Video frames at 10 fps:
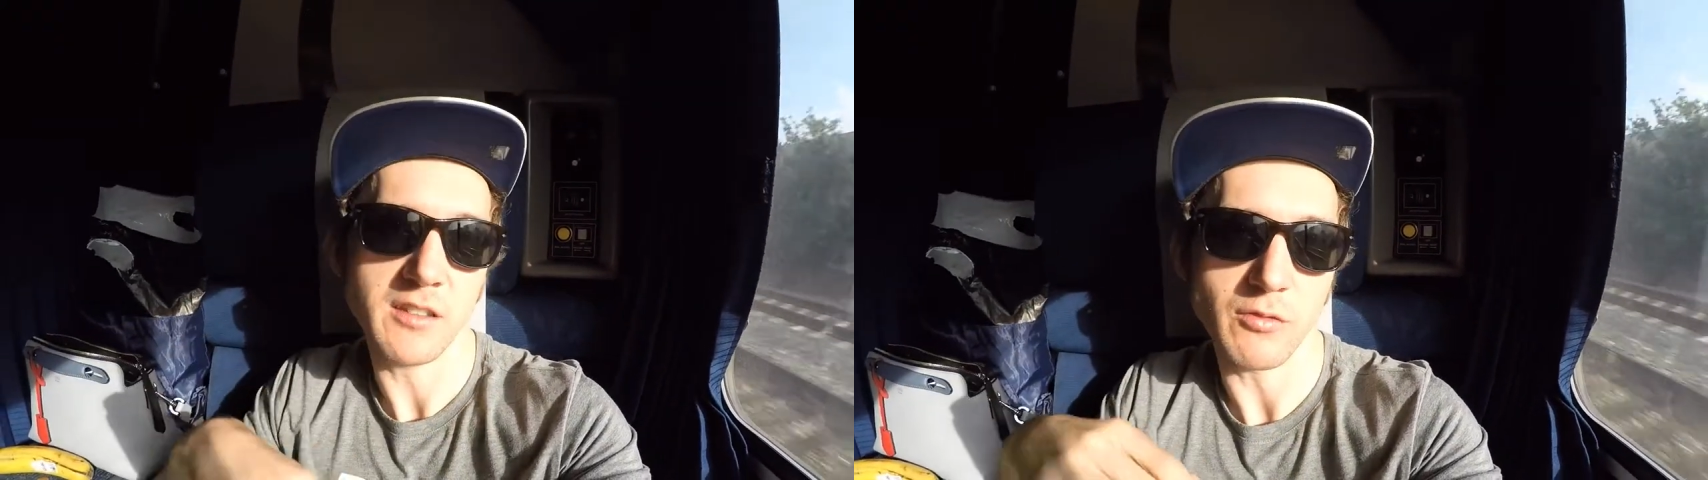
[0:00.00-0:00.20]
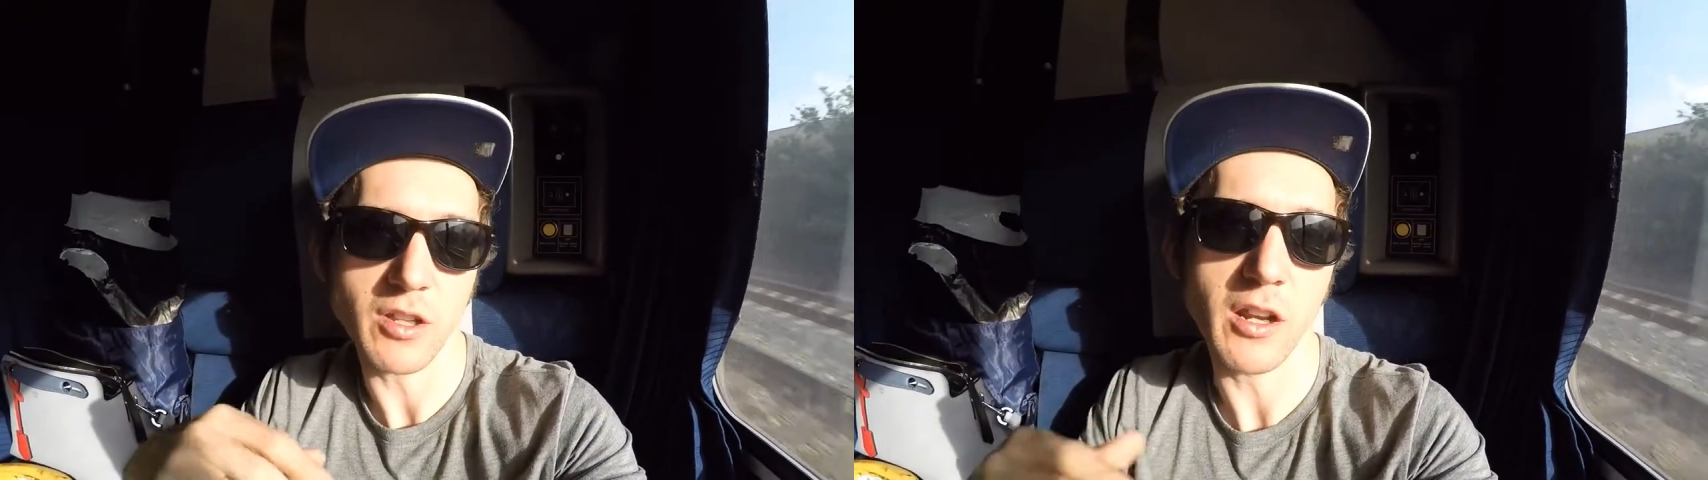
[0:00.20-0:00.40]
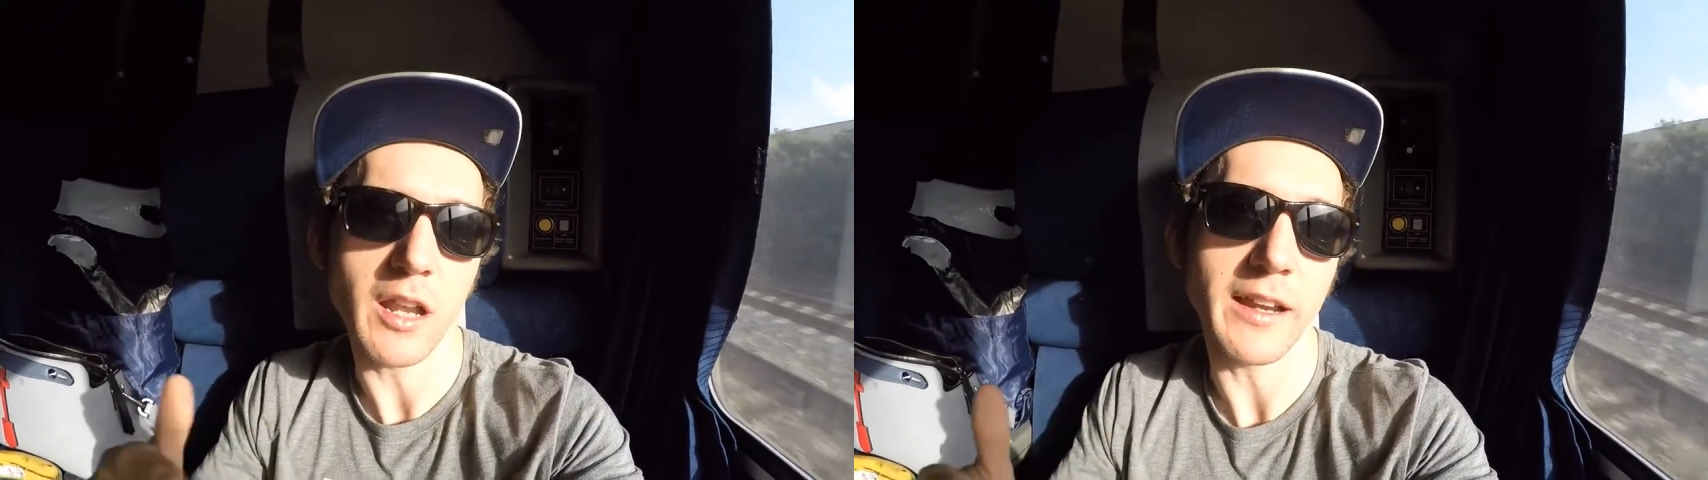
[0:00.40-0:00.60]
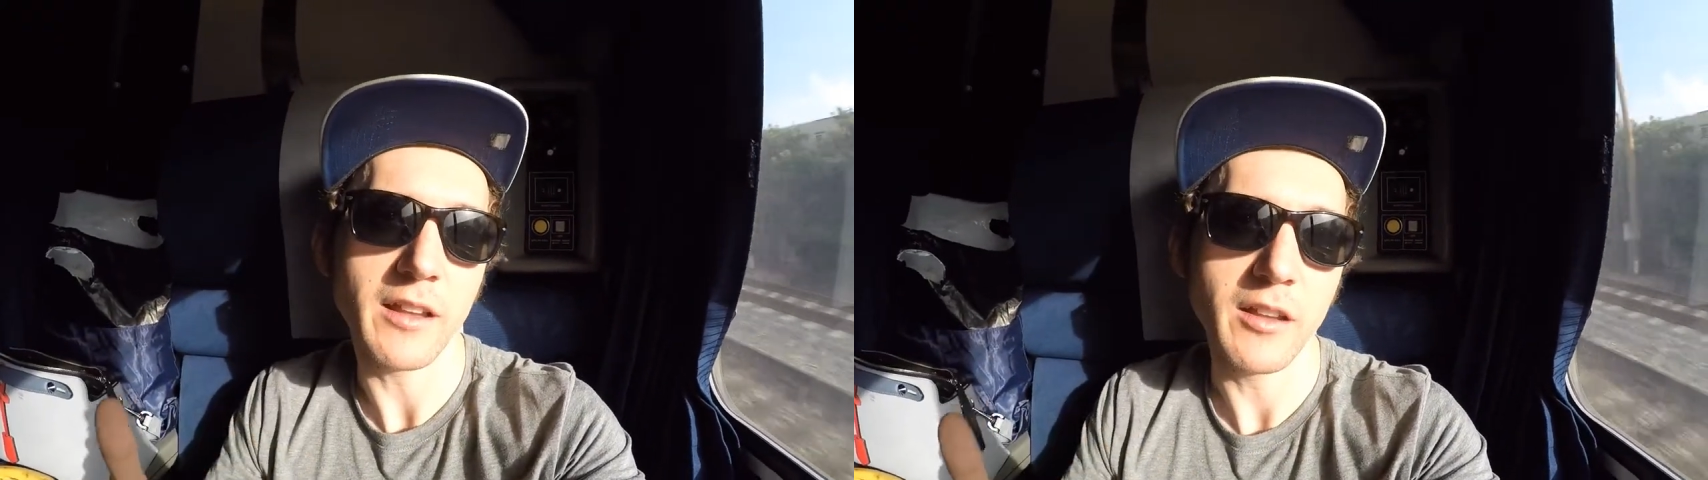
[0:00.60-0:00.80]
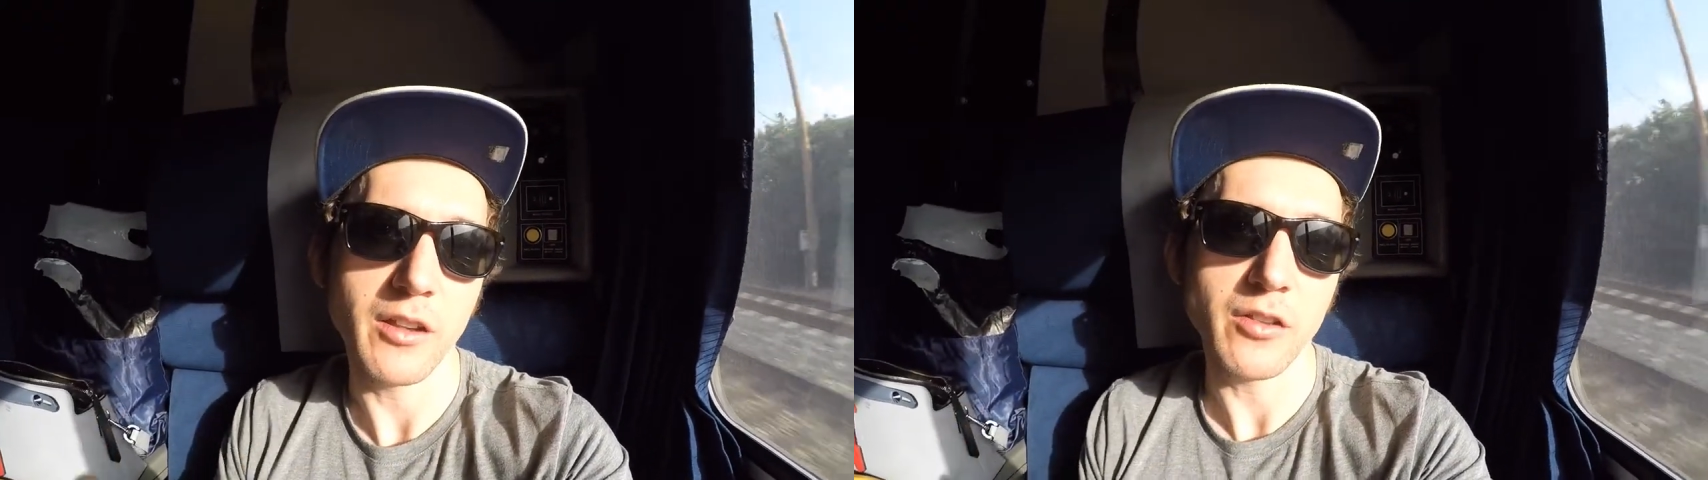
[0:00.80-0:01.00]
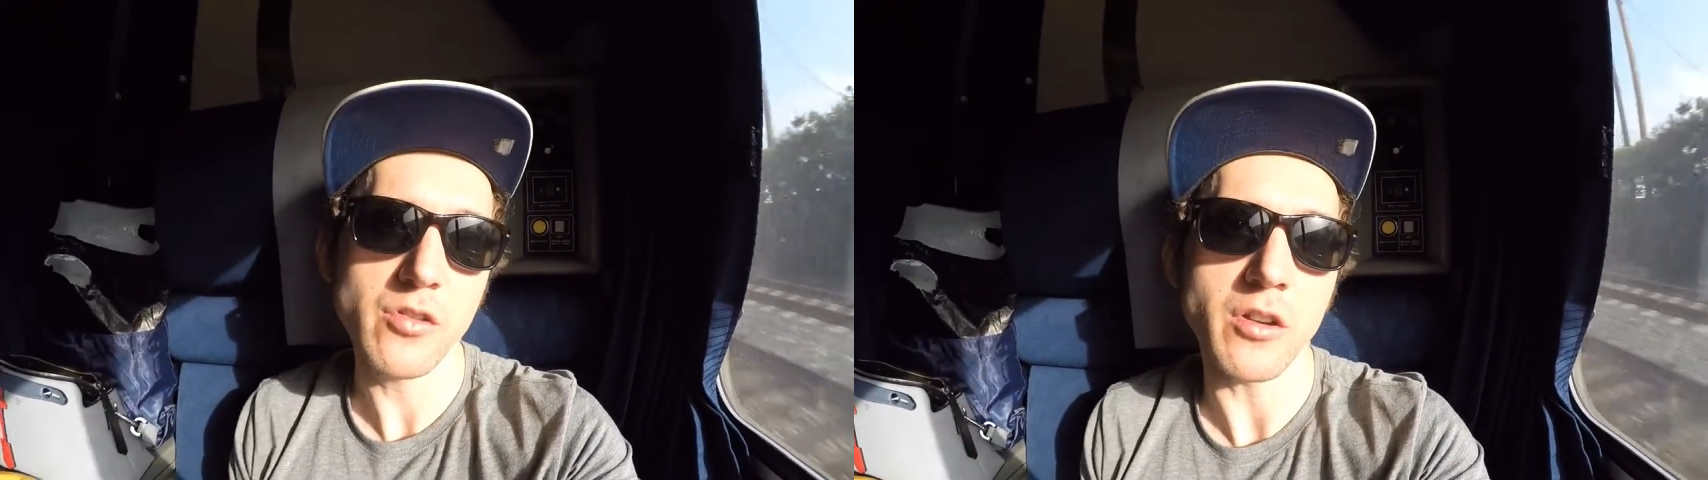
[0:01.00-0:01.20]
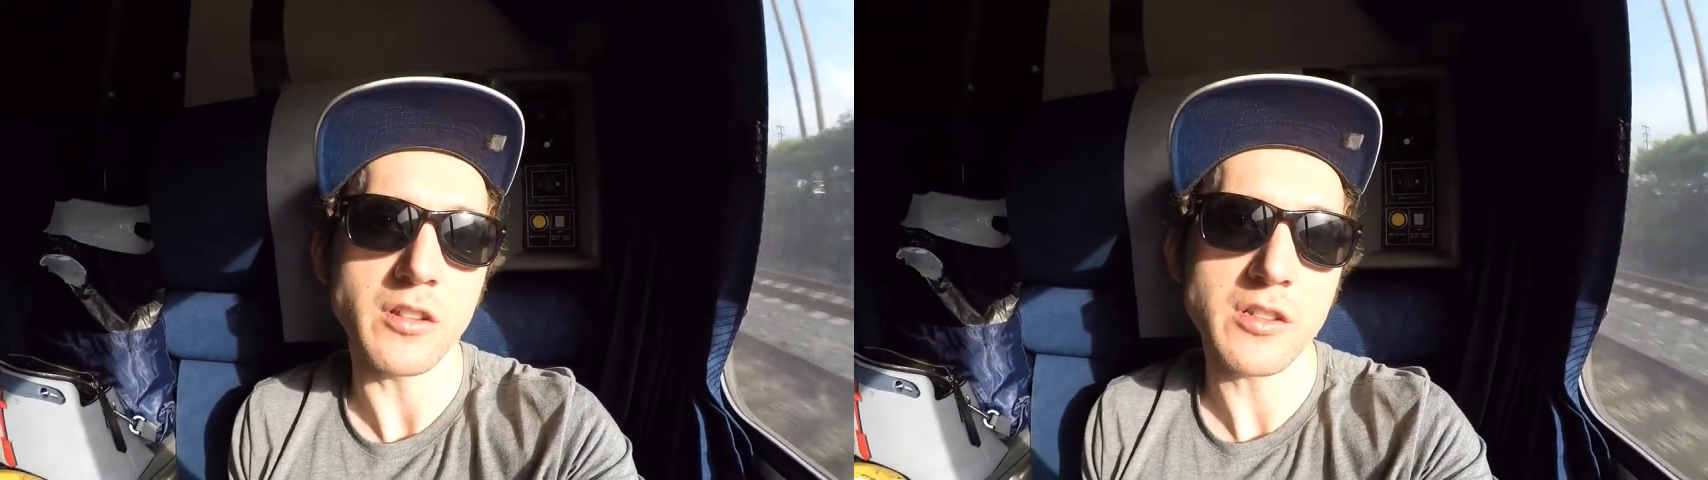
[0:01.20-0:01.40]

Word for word: It was kind of like trying to